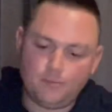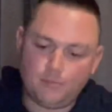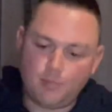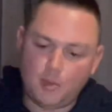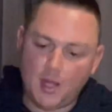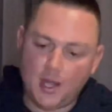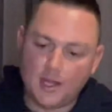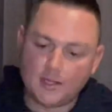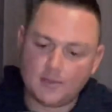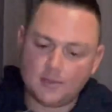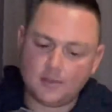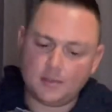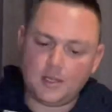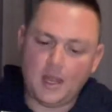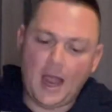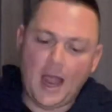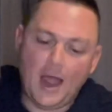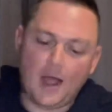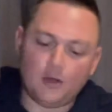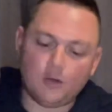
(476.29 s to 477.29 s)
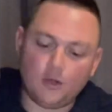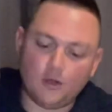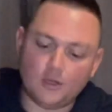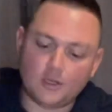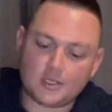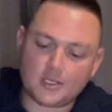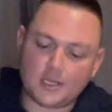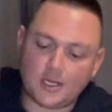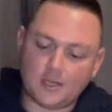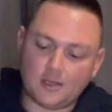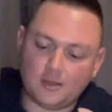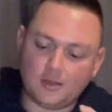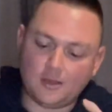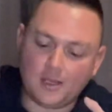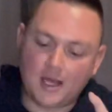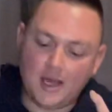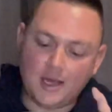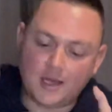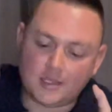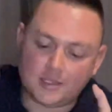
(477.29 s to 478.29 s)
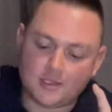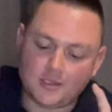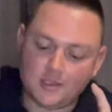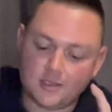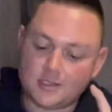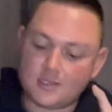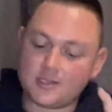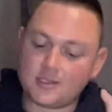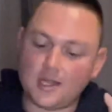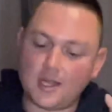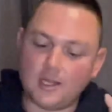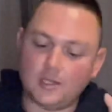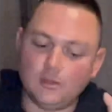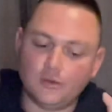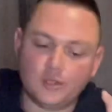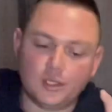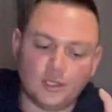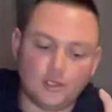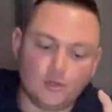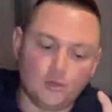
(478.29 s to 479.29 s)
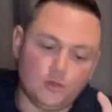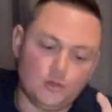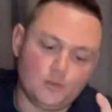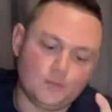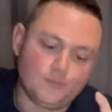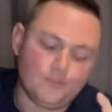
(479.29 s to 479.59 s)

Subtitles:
But how long it's going to last and stay looking good,